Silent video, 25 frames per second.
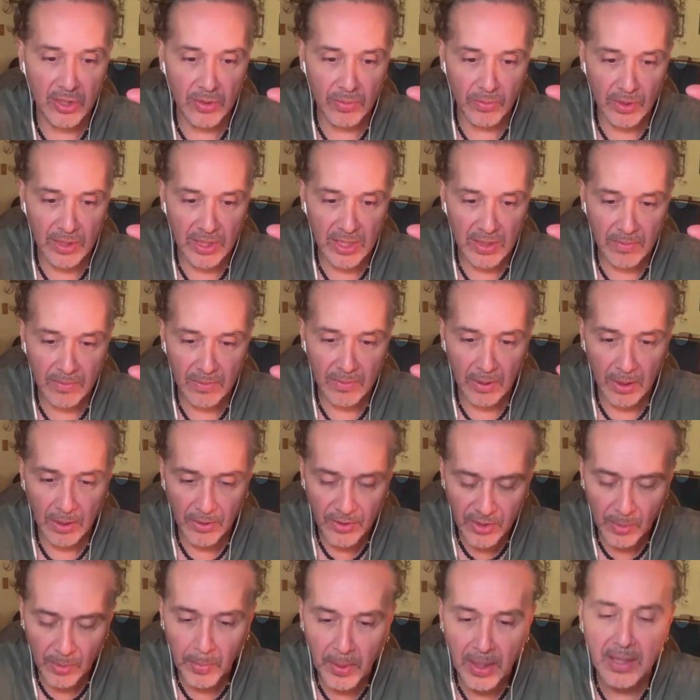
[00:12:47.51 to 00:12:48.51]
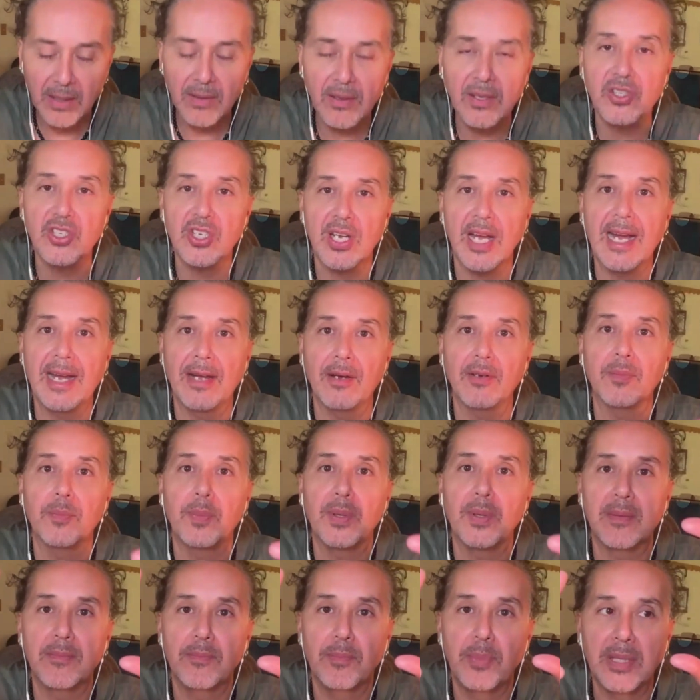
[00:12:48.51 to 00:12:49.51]
was also part of the child,
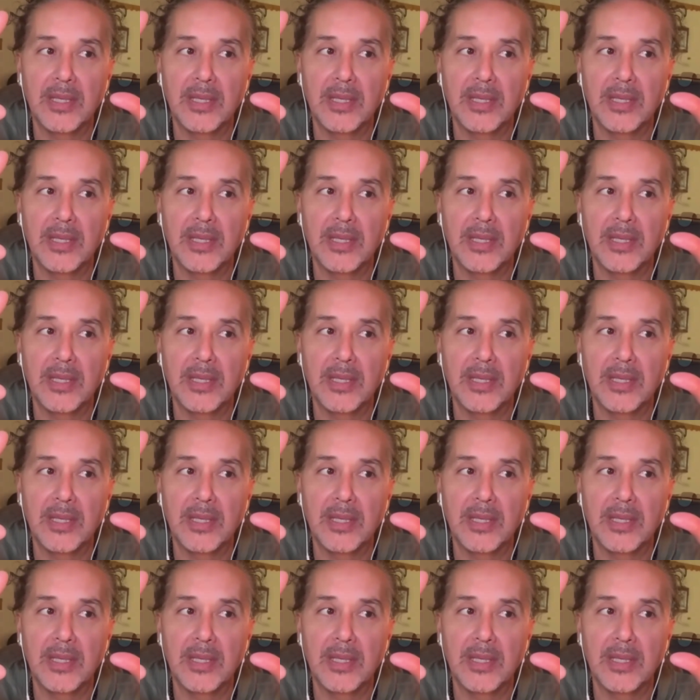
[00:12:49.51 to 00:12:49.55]
but